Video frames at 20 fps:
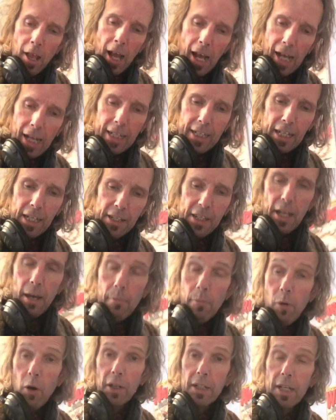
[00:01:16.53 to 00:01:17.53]
And in
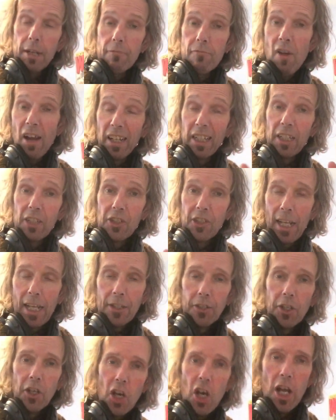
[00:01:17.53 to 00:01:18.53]
the morning rocker
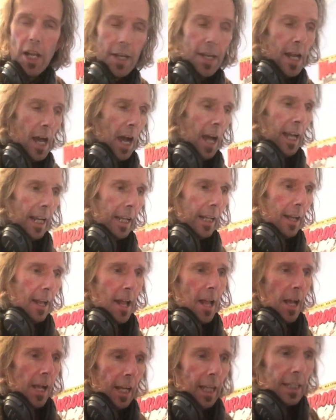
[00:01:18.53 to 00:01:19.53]
says goodnight,
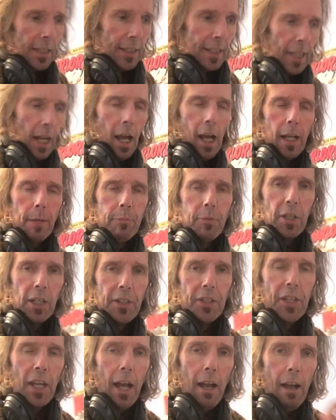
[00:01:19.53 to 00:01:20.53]
it's time to
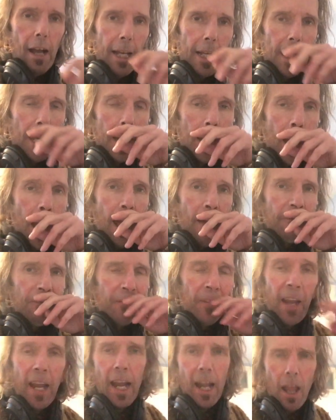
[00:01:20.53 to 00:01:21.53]
die and I
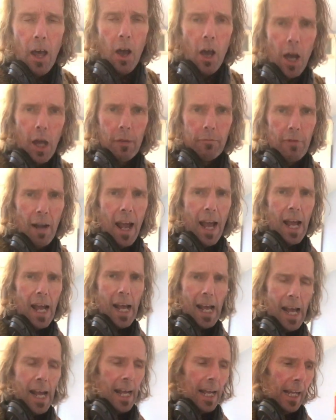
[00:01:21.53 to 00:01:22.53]
feel
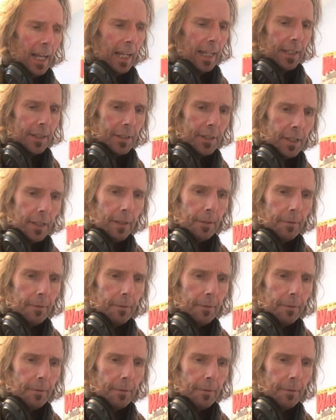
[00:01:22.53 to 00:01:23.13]
alright.